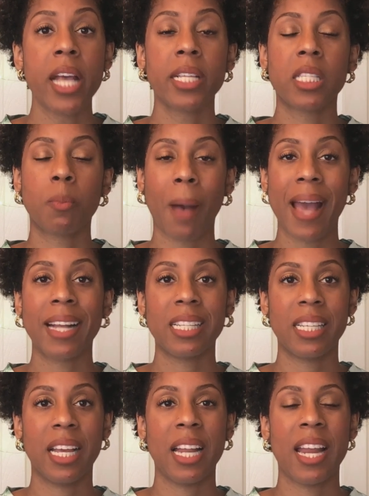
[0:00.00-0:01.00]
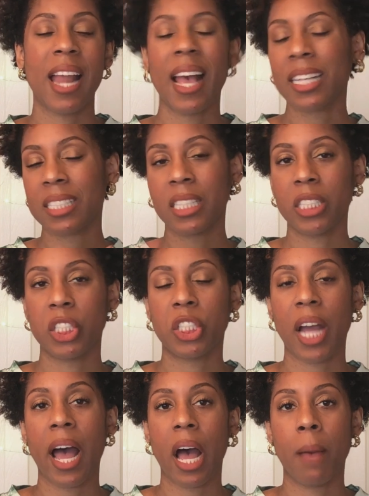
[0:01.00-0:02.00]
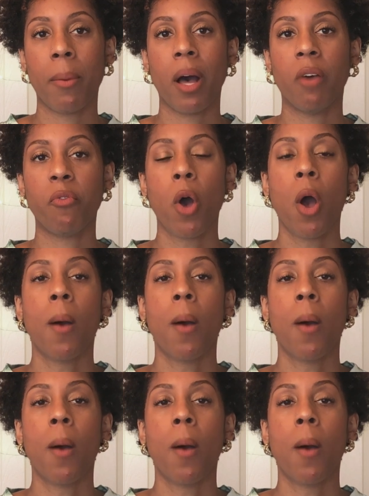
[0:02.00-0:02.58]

Spike did an excellent job of